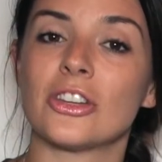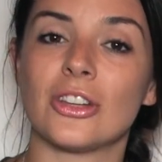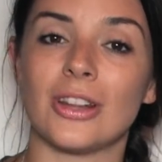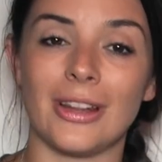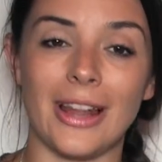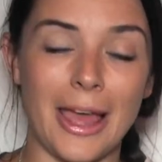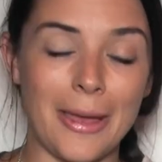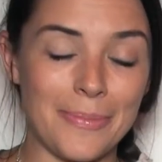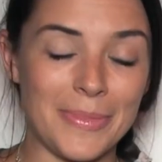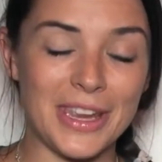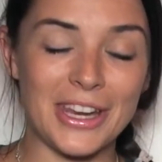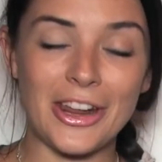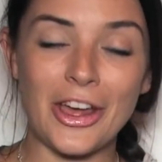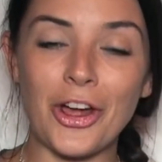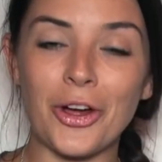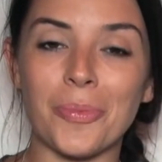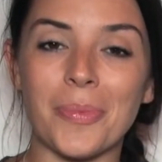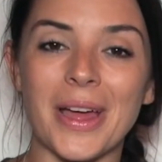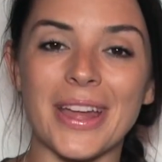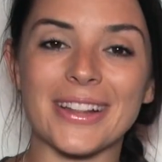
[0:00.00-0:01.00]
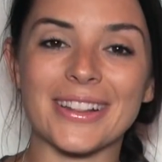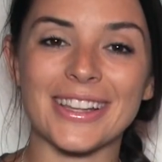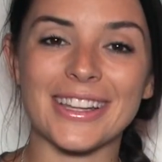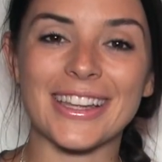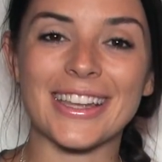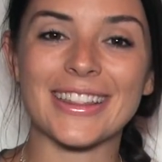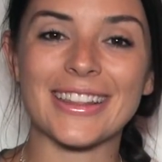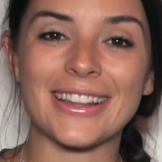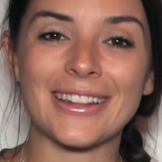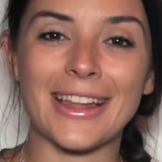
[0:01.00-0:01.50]
let me know by
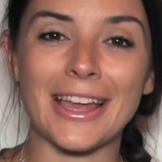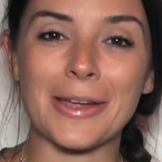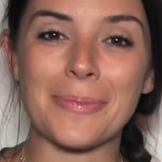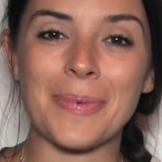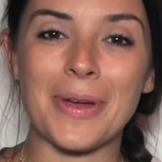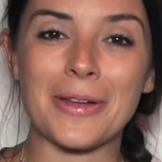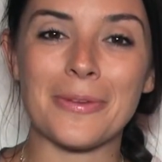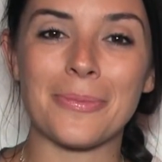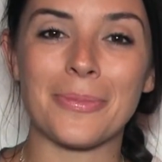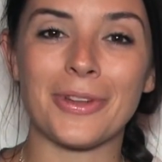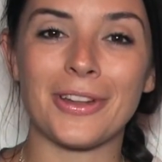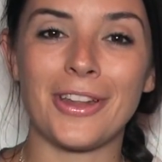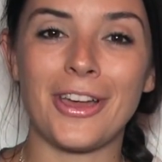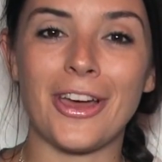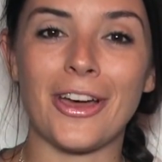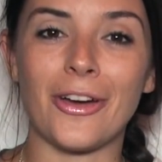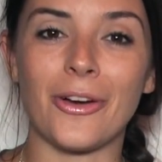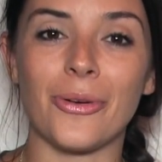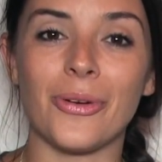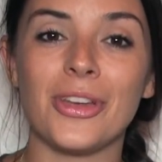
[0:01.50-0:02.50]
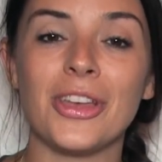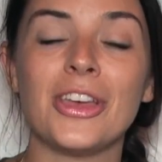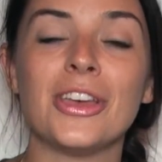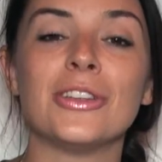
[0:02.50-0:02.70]
clicking the like button below.